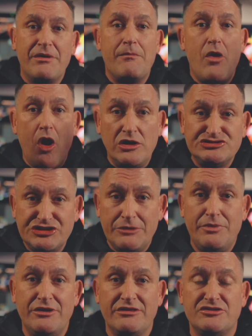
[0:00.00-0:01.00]
but I'm also
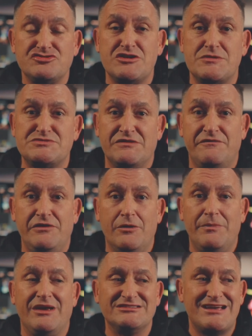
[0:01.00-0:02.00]
gonna put it in the description
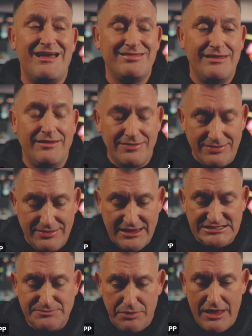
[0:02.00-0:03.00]
field, because I think
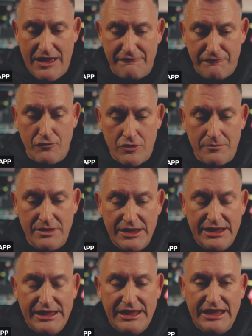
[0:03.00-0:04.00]
this platform
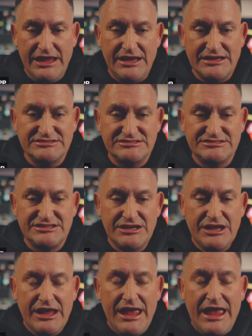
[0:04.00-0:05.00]
is
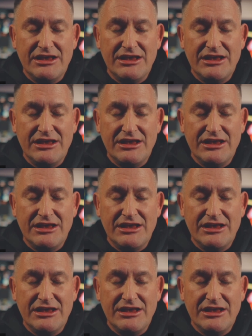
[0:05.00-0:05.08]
